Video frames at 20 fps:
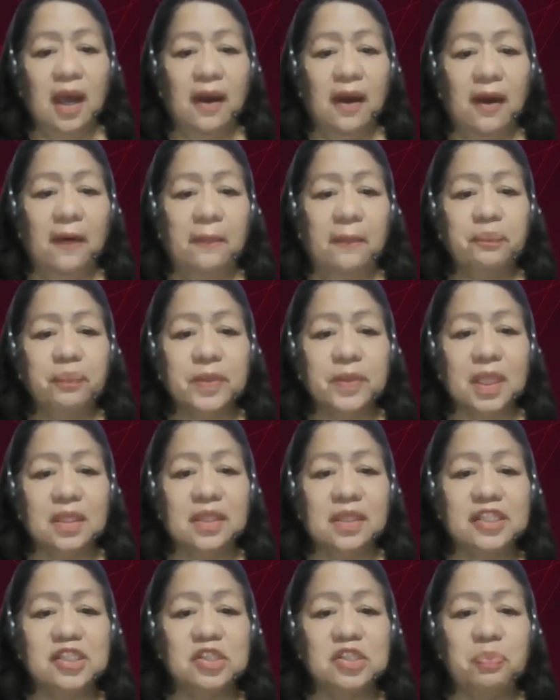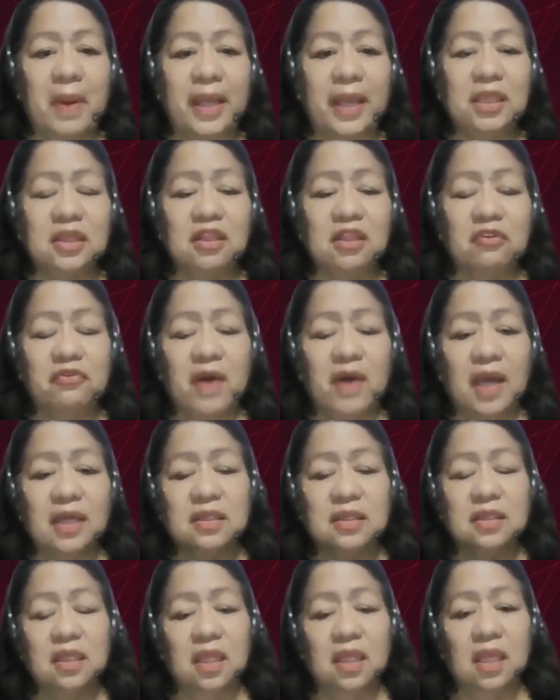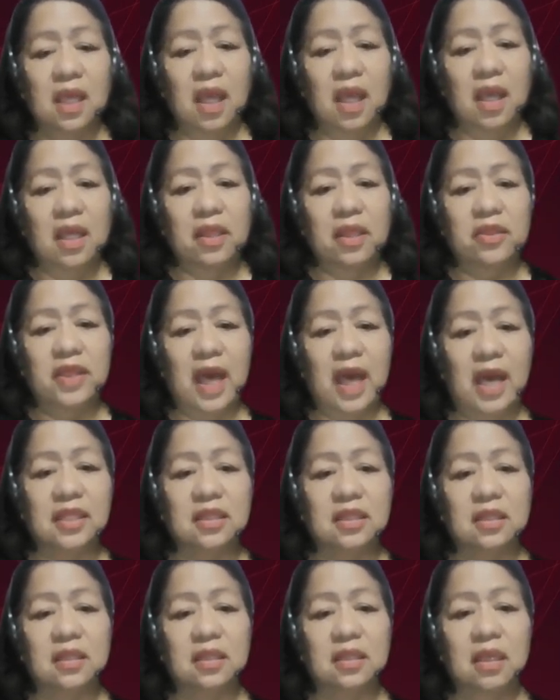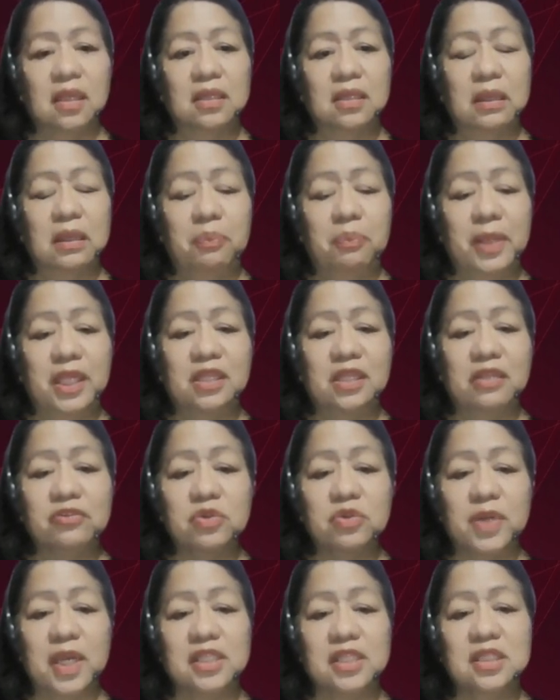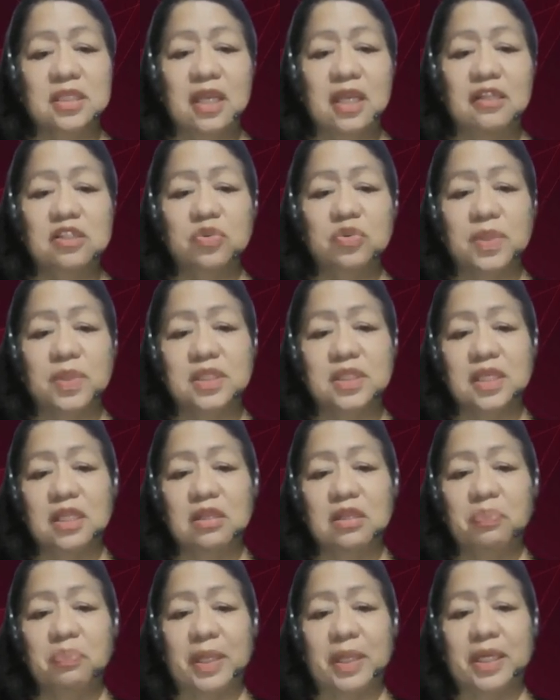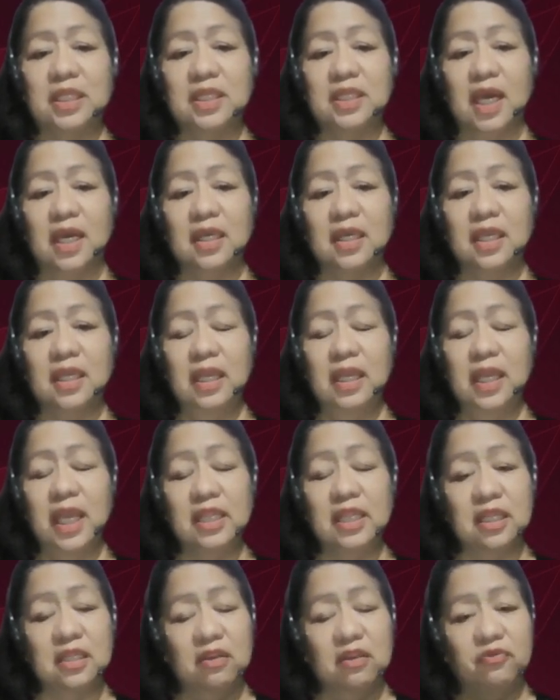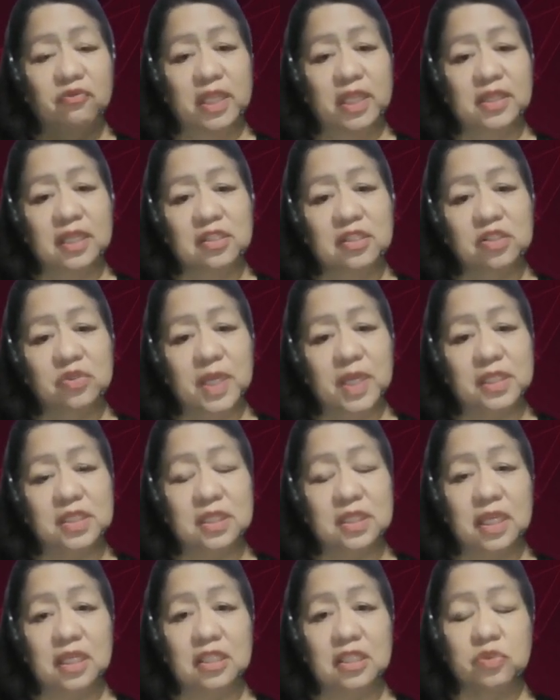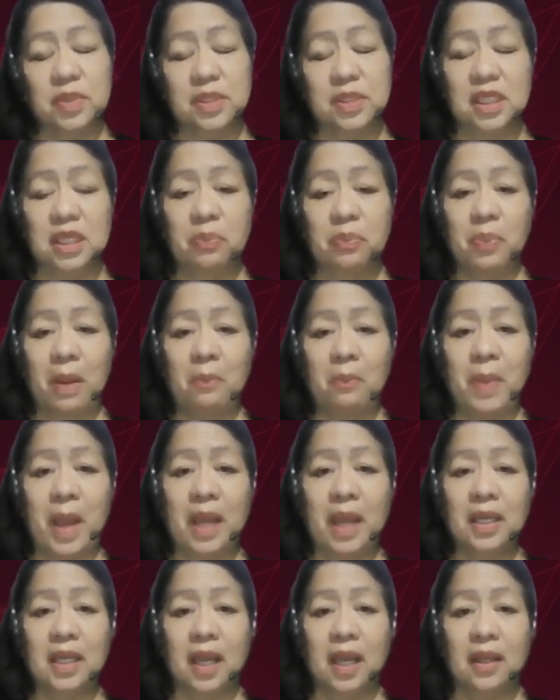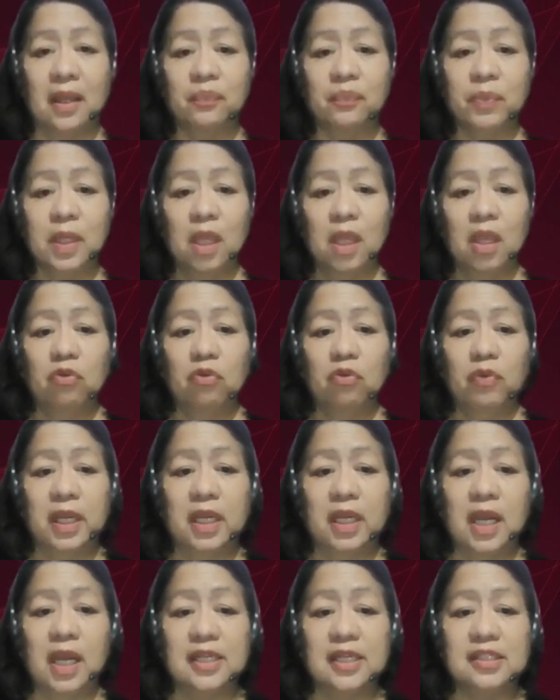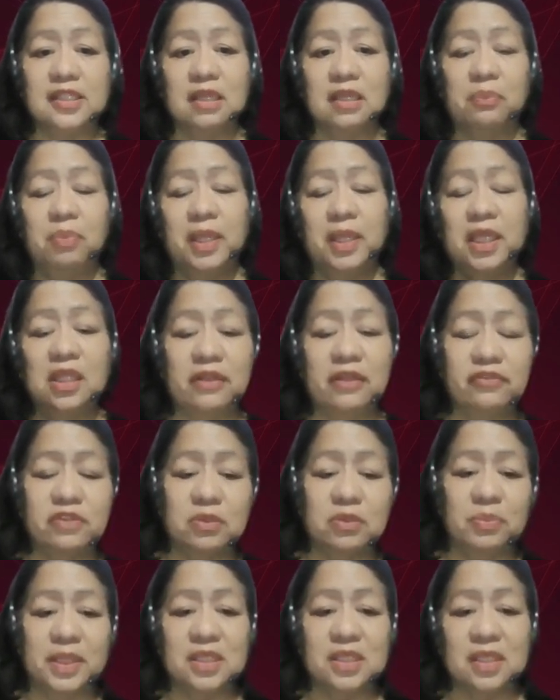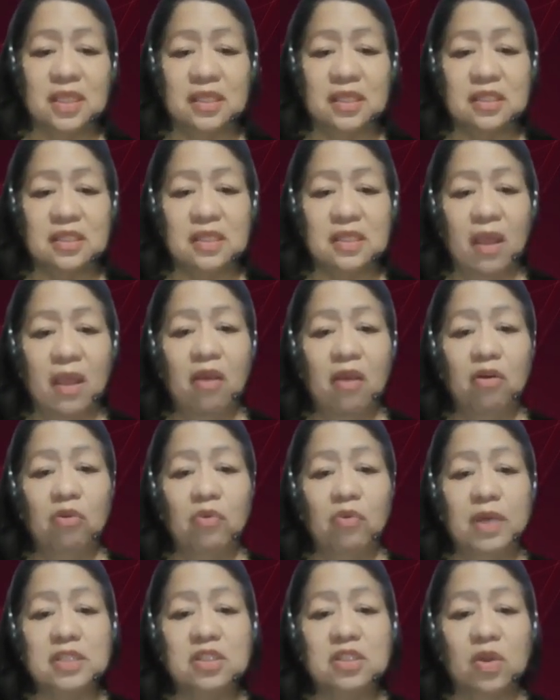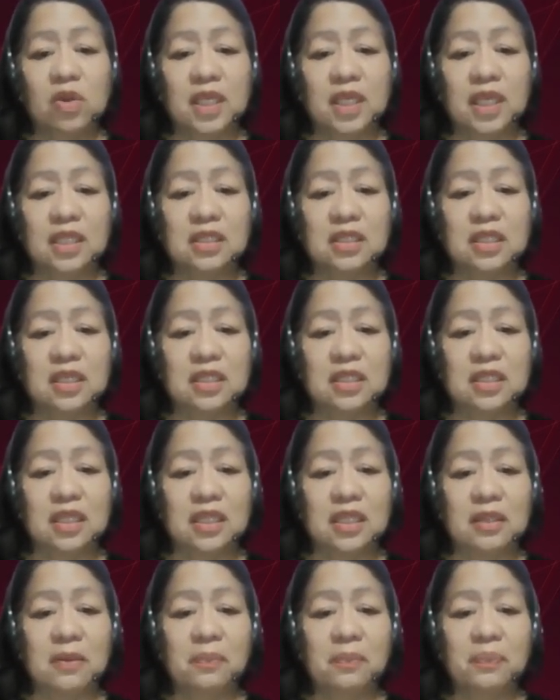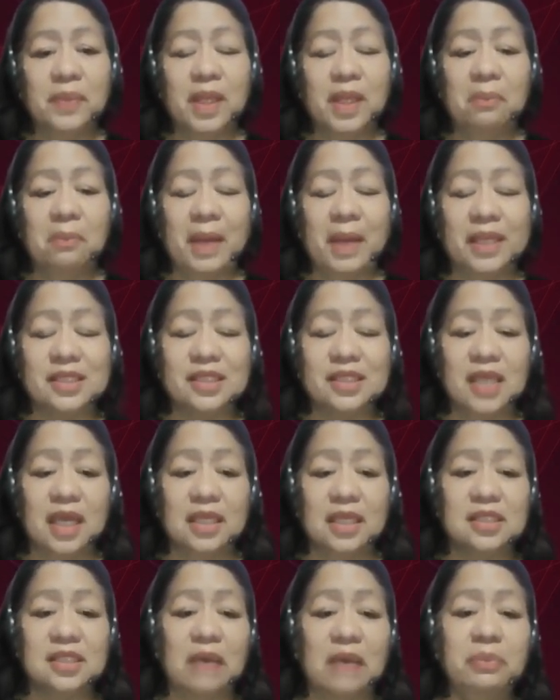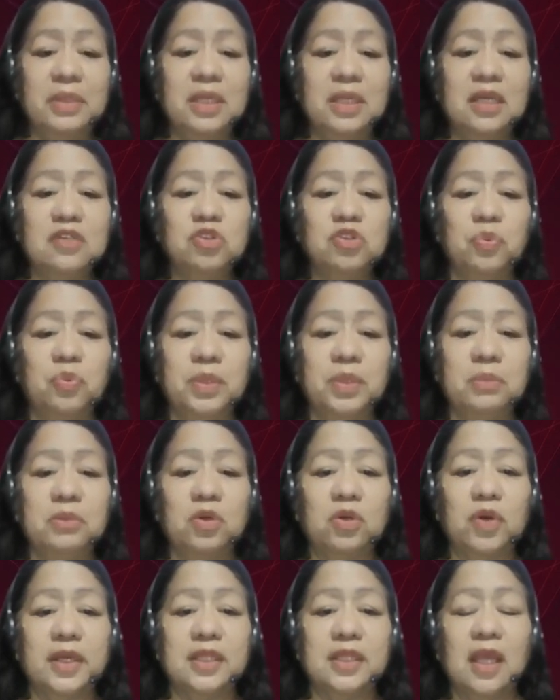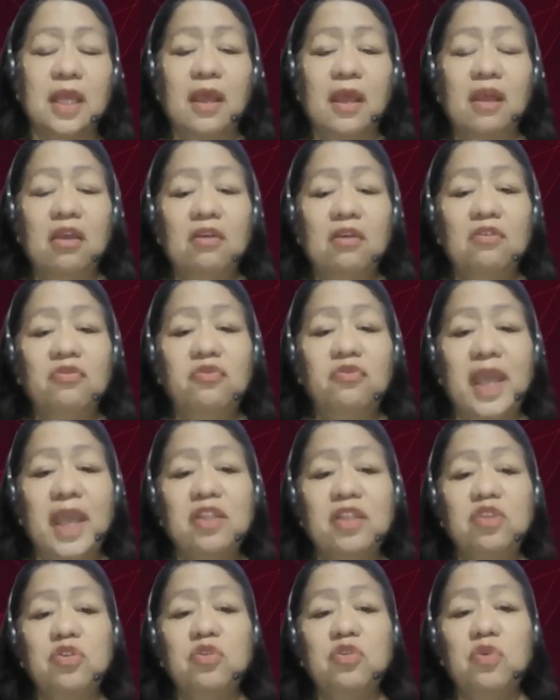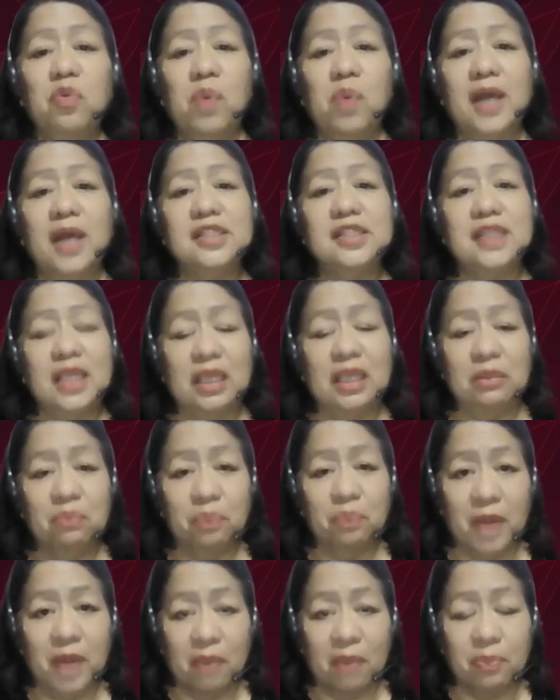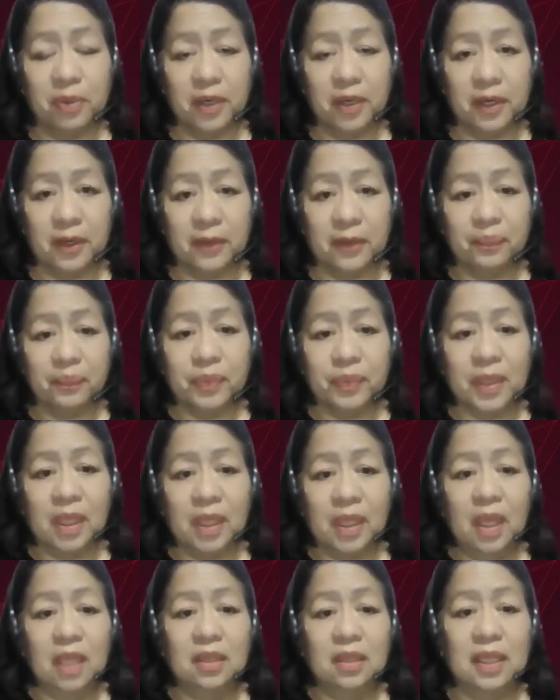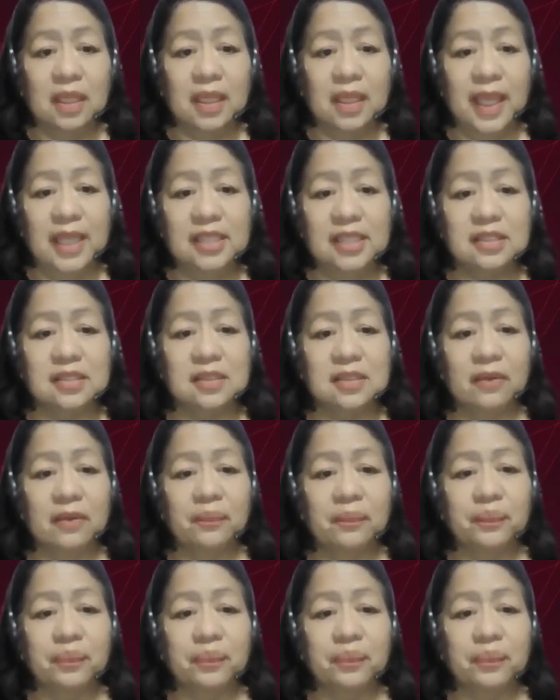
um, despite the fact that the plaintiff's residence was in Paranaque and the defendant's residence was in Pampanga, whereas the plaintiff's business was located in Pasay. Sabi ng Supreme Court, venue was improper. The case